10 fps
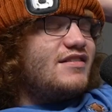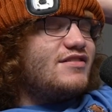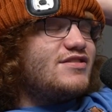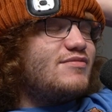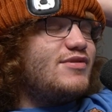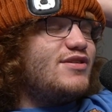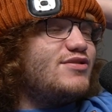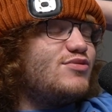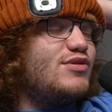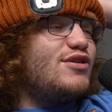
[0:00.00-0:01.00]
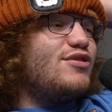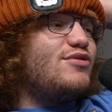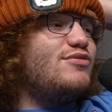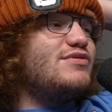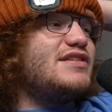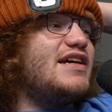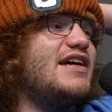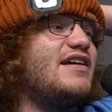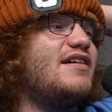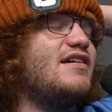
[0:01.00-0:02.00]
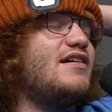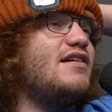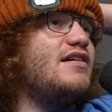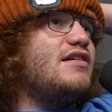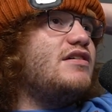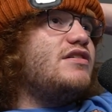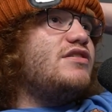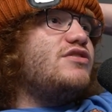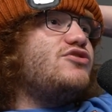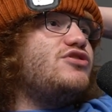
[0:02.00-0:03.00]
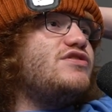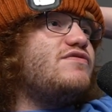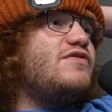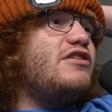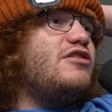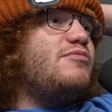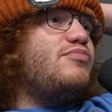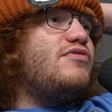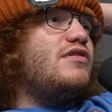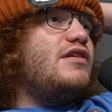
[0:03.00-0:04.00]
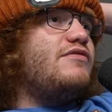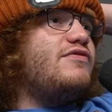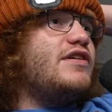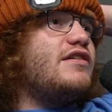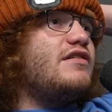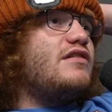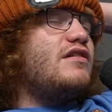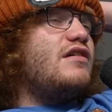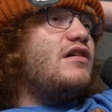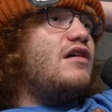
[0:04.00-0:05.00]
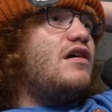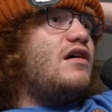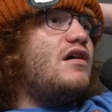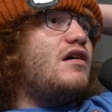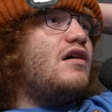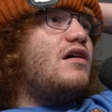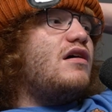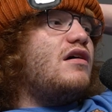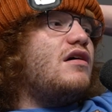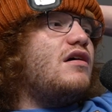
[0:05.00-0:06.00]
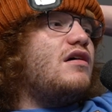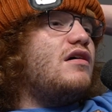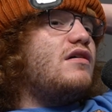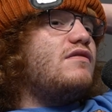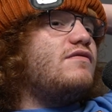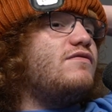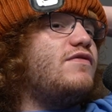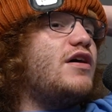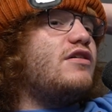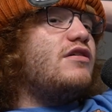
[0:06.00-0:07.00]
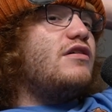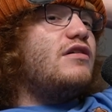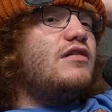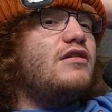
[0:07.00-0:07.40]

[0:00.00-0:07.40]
There's someone on Twitter who's like she's a very prolific uh fucker